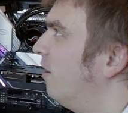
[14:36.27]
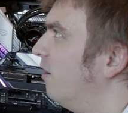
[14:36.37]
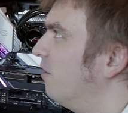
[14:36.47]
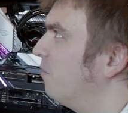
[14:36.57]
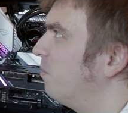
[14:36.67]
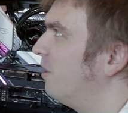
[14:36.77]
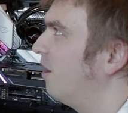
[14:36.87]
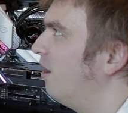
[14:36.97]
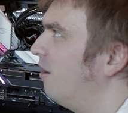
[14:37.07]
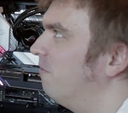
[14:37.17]
and we
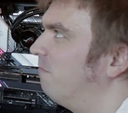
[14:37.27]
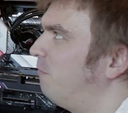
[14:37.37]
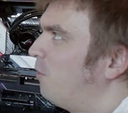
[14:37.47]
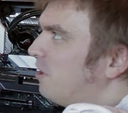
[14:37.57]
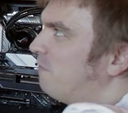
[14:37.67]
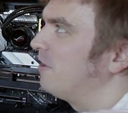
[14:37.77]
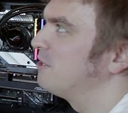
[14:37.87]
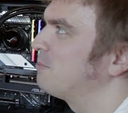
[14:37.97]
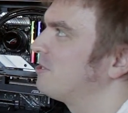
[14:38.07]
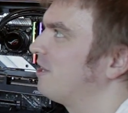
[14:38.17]
have 40
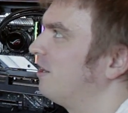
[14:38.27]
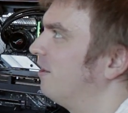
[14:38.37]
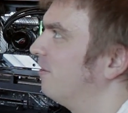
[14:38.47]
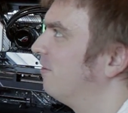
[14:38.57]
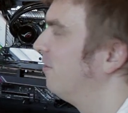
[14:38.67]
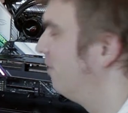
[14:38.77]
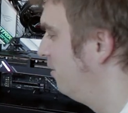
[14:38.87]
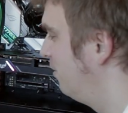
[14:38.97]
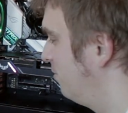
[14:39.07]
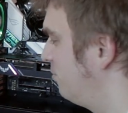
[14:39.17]
frames per second.
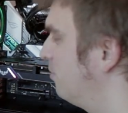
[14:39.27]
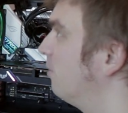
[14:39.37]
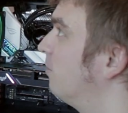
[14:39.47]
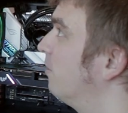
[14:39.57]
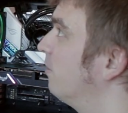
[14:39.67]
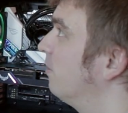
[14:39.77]
So